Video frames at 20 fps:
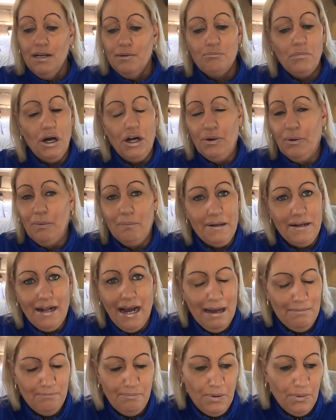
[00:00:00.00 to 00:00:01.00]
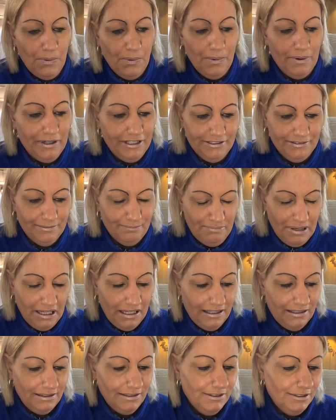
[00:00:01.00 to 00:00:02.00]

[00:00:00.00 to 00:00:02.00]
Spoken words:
Might not be that important, but...